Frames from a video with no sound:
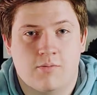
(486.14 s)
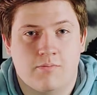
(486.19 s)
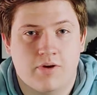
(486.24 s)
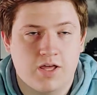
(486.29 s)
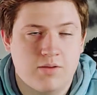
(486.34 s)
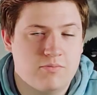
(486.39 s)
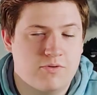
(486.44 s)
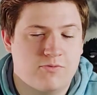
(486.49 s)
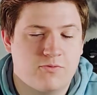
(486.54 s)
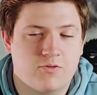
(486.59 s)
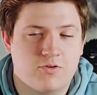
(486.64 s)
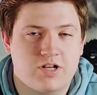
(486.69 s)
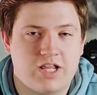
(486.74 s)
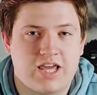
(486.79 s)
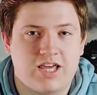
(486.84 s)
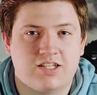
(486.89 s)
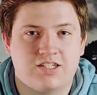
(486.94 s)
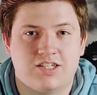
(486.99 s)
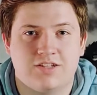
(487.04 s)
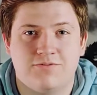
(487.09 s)
But before
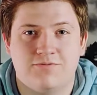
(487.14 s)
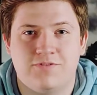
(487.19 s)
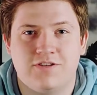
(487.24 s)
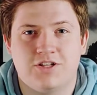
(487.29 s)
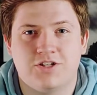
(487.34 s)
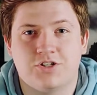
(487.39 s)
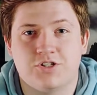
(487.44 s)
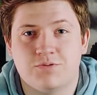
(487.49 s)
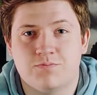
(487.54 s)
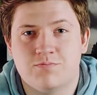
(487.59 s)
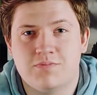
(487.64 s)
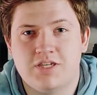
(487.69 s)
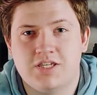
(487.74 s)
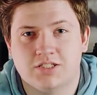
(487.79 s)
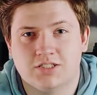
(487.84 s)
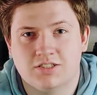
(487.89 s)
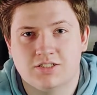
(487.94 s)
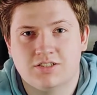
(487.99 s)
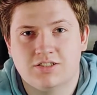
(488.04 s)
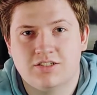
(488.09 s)
Dan could finish his
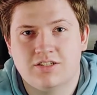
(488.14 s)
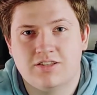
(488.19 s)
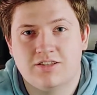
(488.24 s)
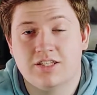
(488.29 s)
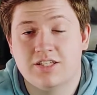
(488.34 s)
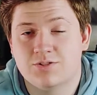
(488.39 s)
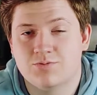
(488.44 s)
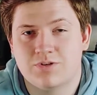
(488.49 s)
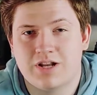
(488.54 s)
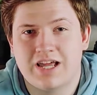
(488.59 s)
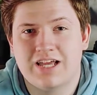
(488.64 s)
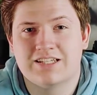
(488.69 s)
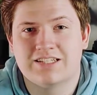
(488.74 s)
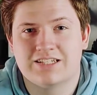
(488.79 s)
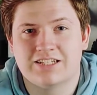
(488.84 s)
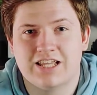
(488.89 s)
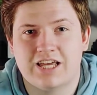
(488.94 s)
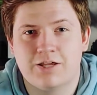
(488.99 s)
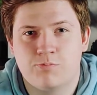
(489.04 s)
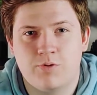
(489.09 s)
meal, things would
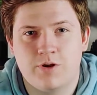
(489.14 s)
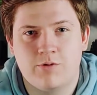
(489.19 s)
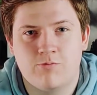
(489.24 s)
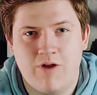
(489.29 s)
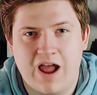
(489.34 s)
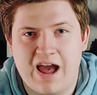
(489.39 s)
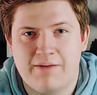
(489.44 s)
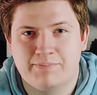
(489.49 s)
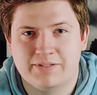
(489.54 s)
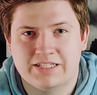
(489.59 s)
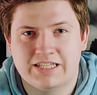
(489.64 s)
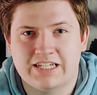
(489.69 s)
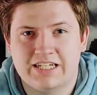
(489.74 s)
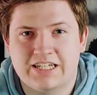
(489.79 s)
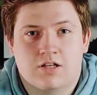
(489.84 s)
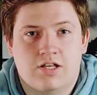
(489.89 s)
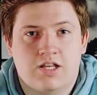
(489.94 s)
escalate pretty rapidly.